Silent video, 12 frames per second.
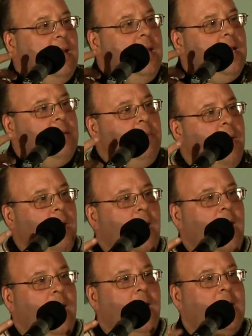and in my
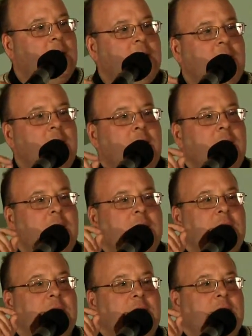eyes,
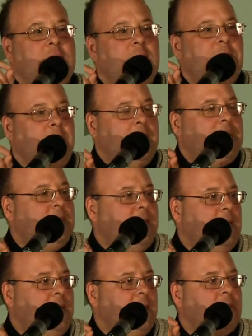there's a
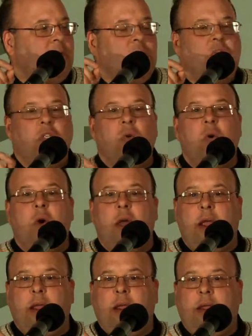simplicity, there's a
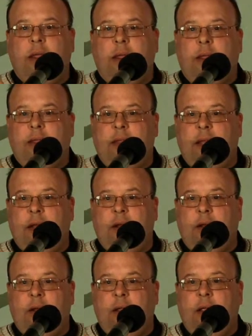joy
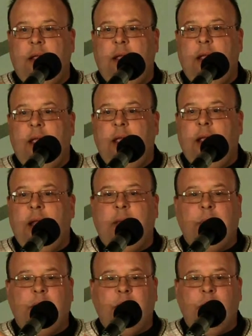there. And
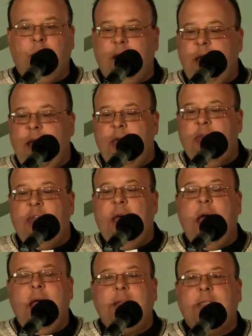I'm like, Lord,
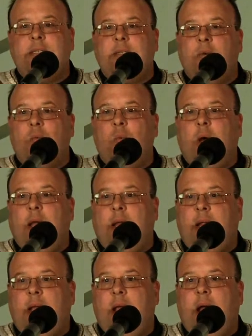that's what
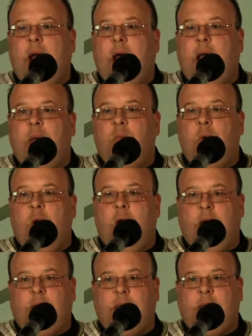I
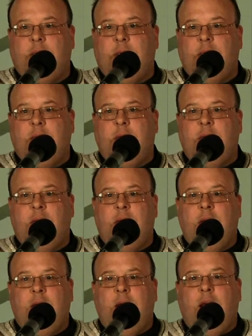want.
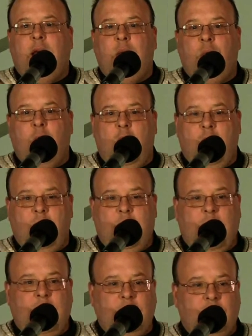I want
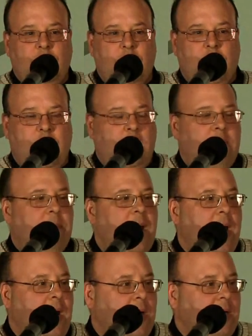that joy
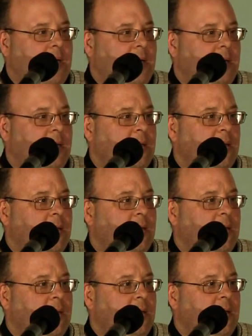back.
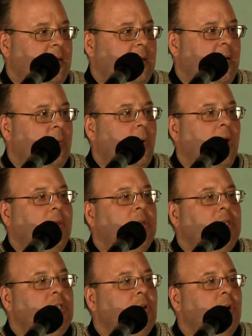I want the
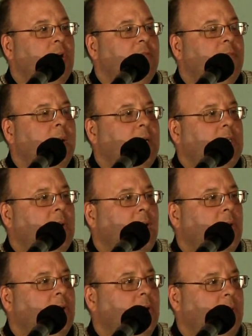joy of my
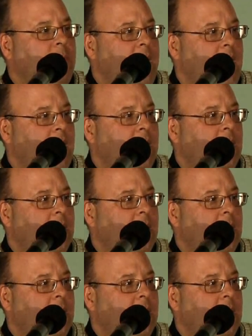childhood back.